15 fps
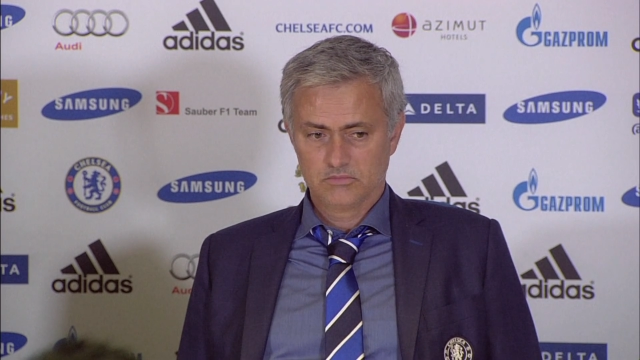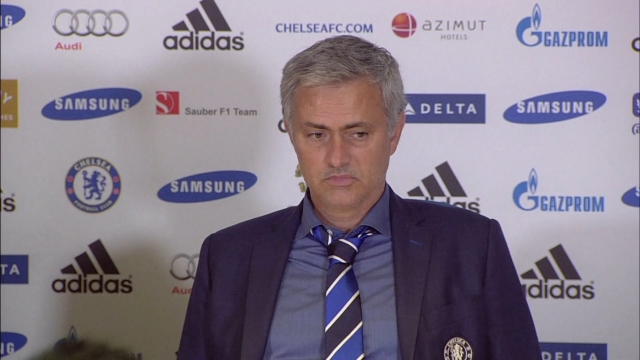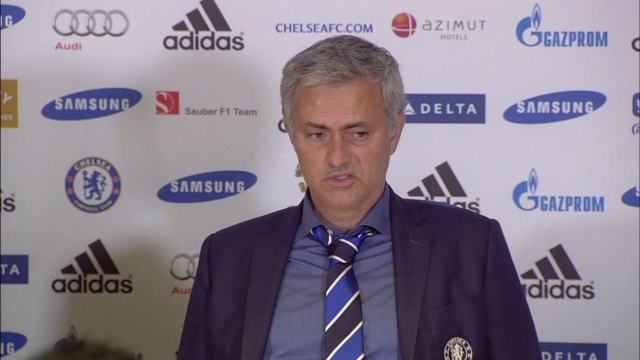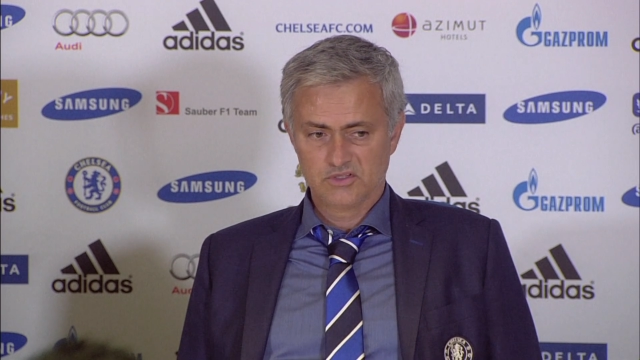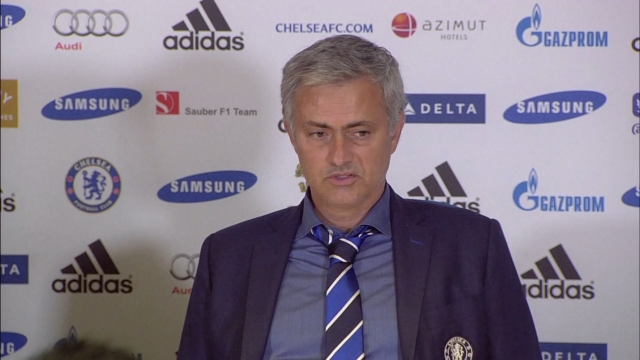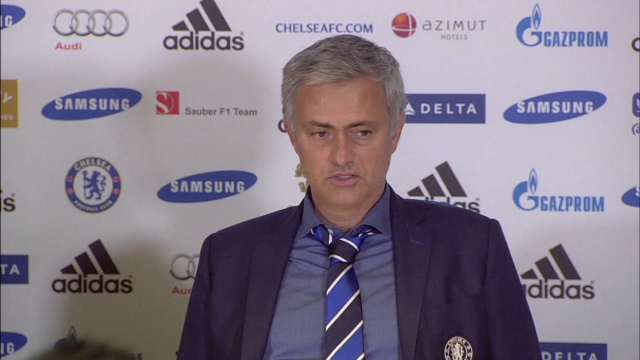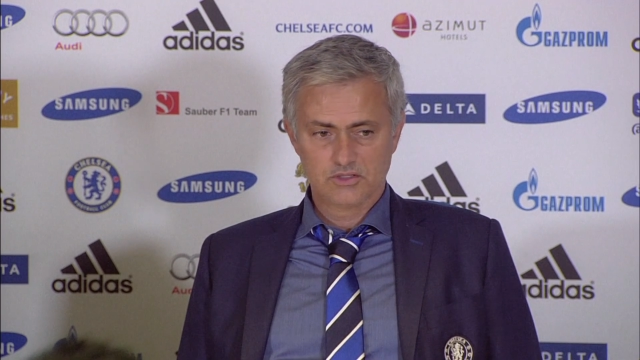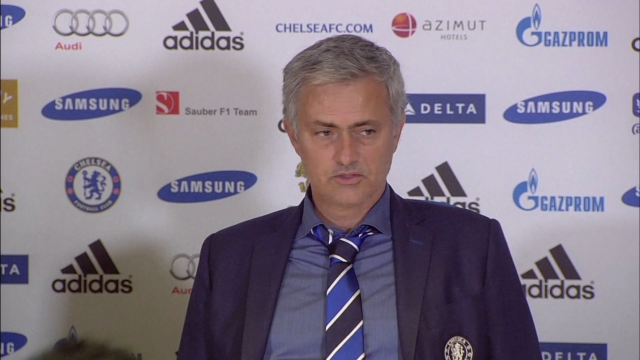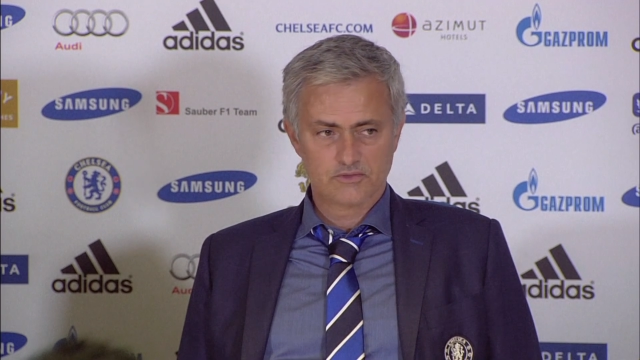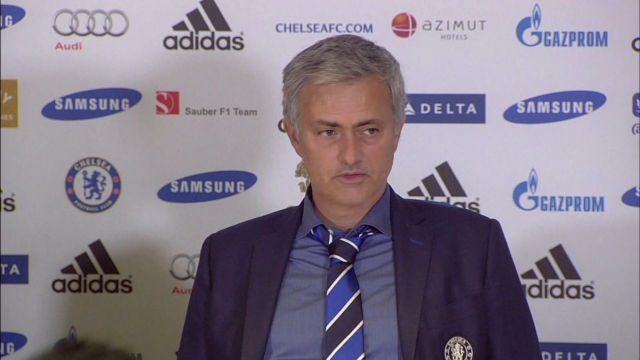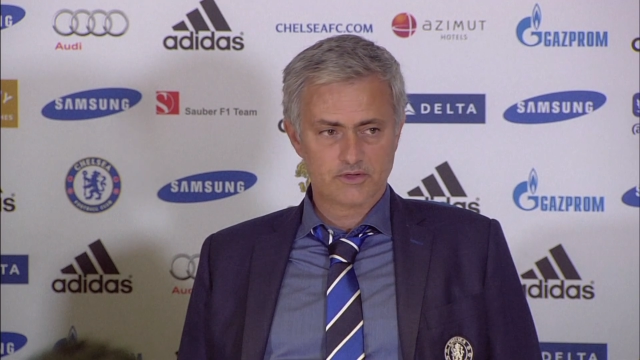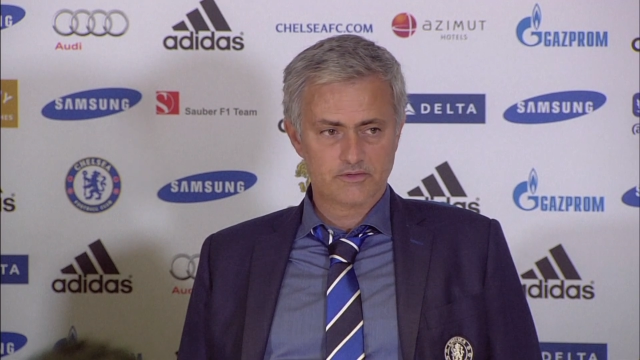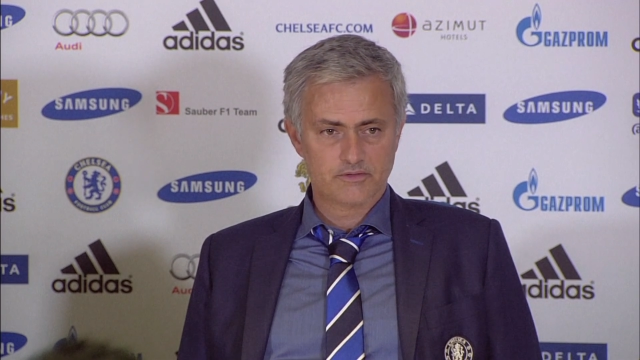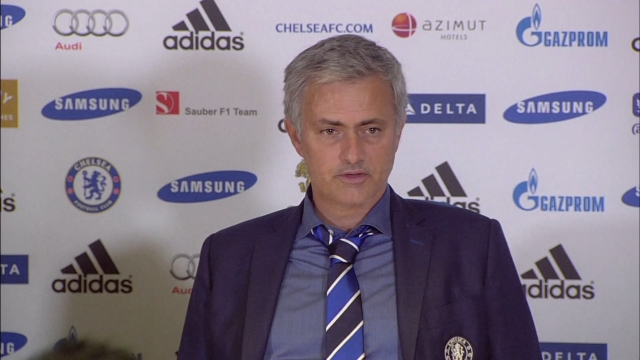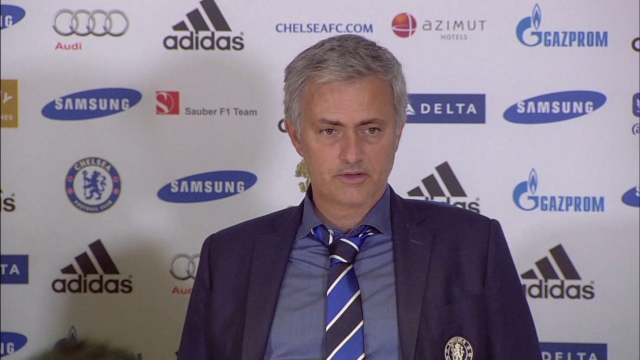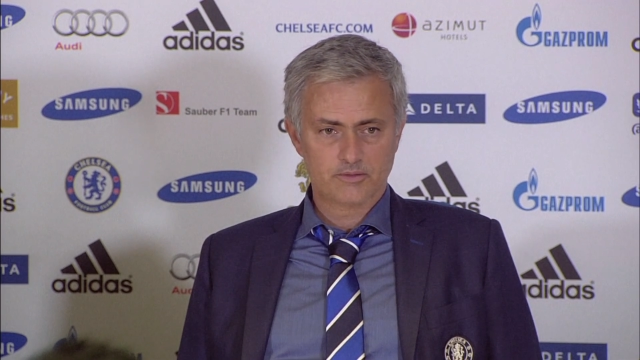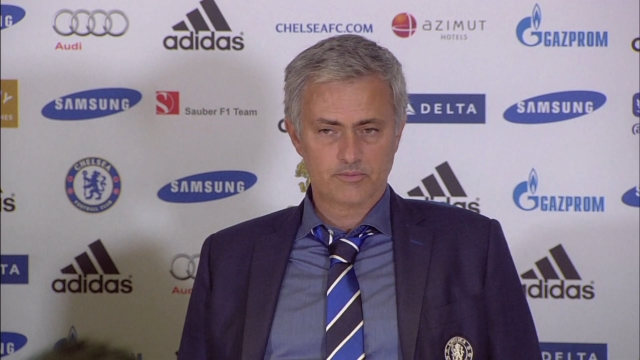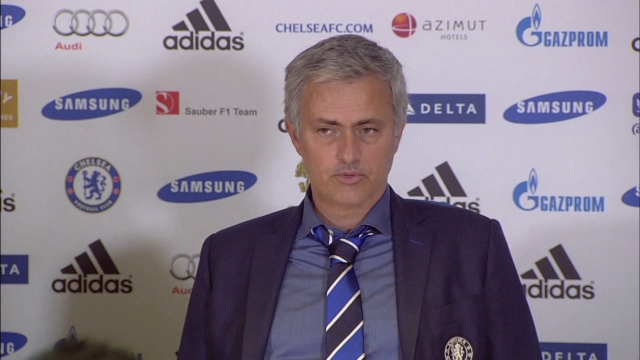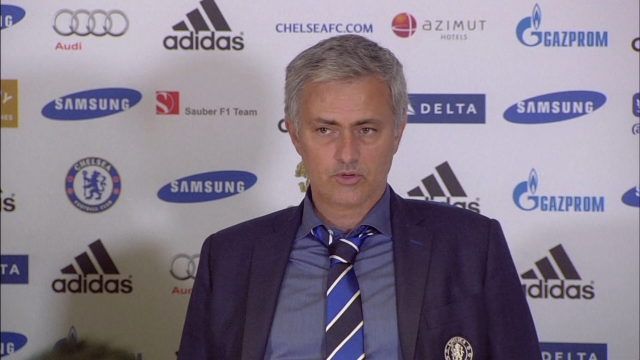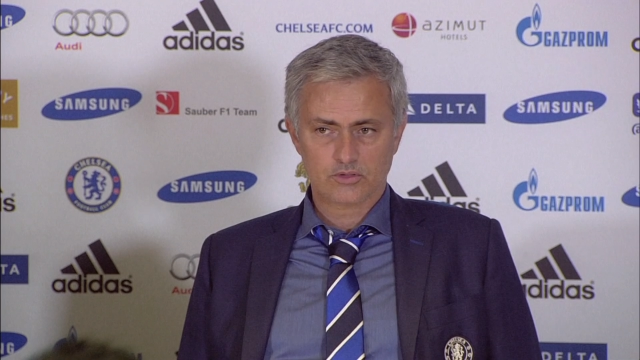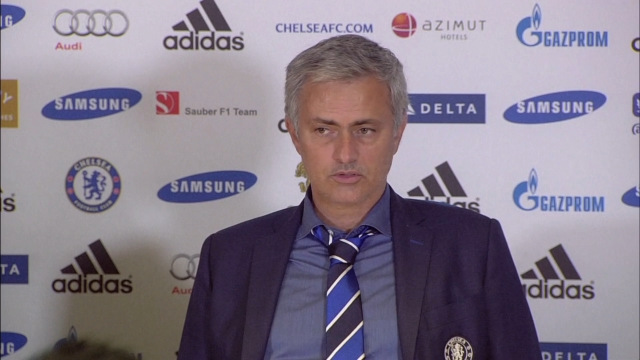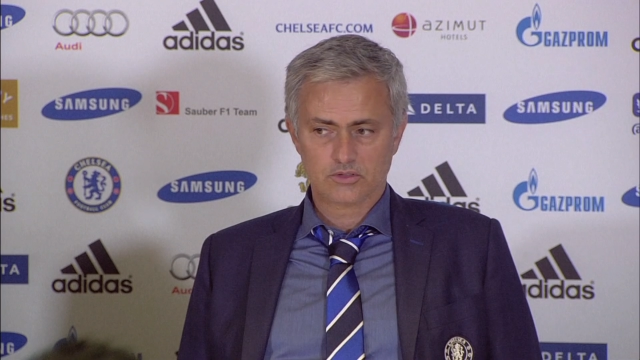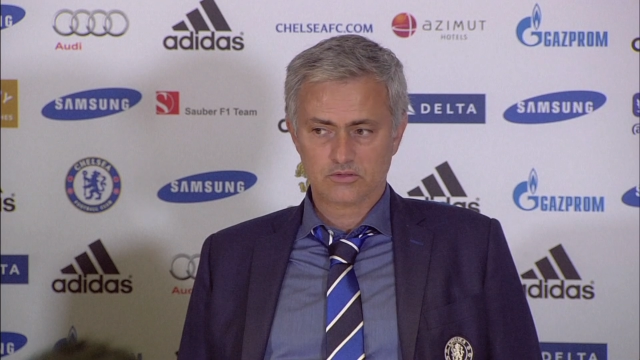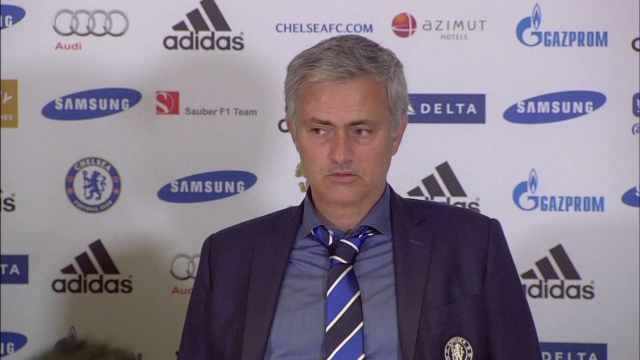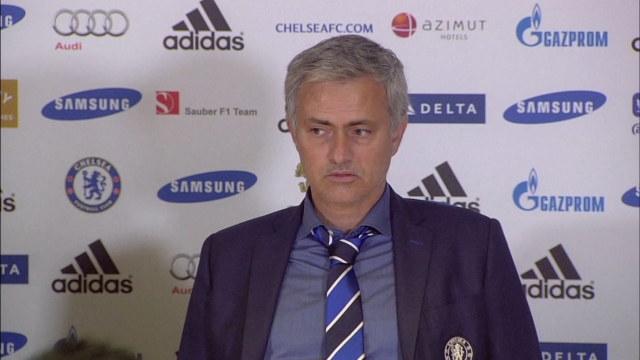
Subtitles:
is this very, very important?